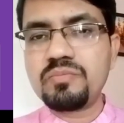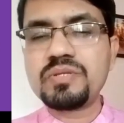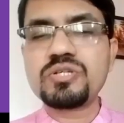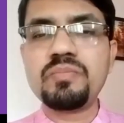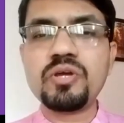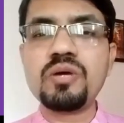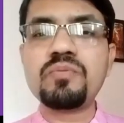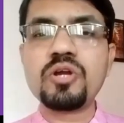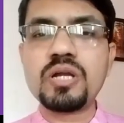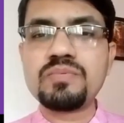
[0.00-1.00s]
conventional
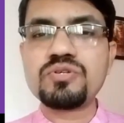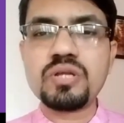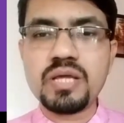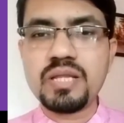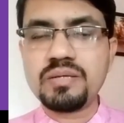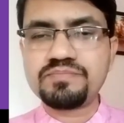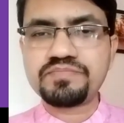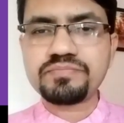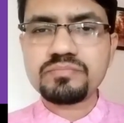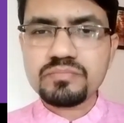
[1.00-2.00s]
BCom programs or any
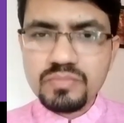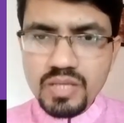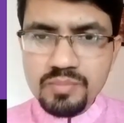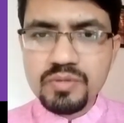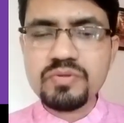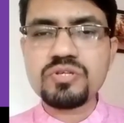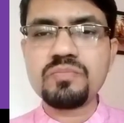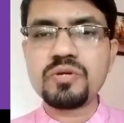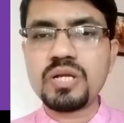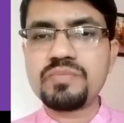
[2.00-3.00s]

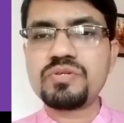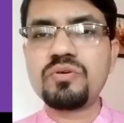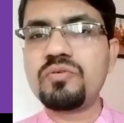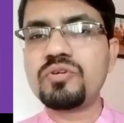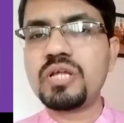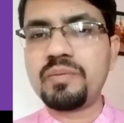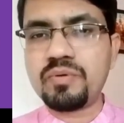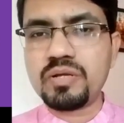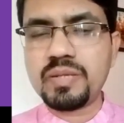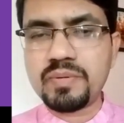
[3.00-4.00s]
professional programs, you go for the
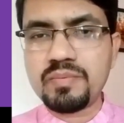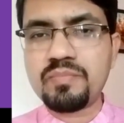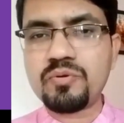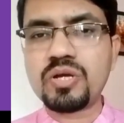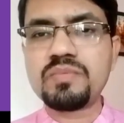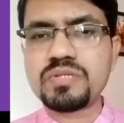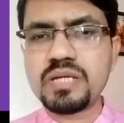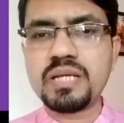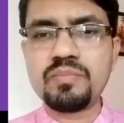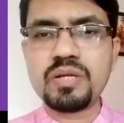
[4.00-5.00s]
diploma programs,
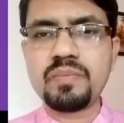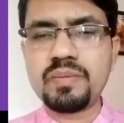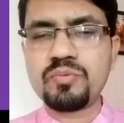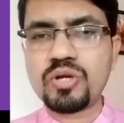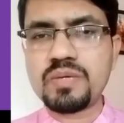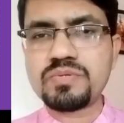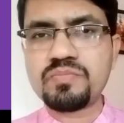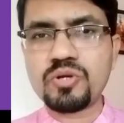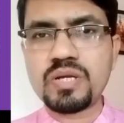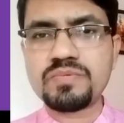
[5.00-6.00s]
skill development
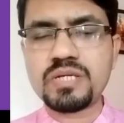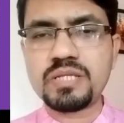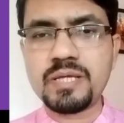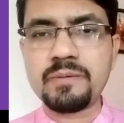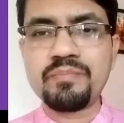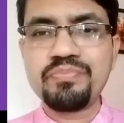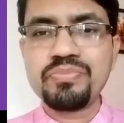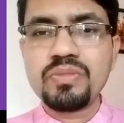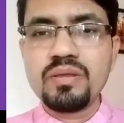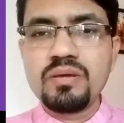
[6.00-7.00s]
programs are there.
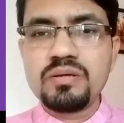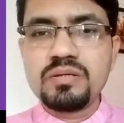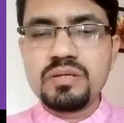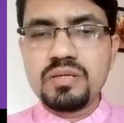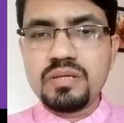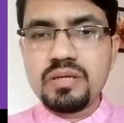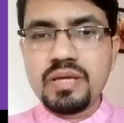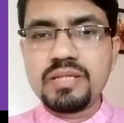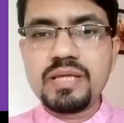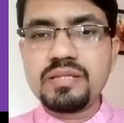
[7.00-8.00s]

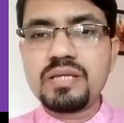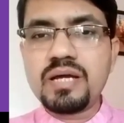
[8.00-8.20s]
And then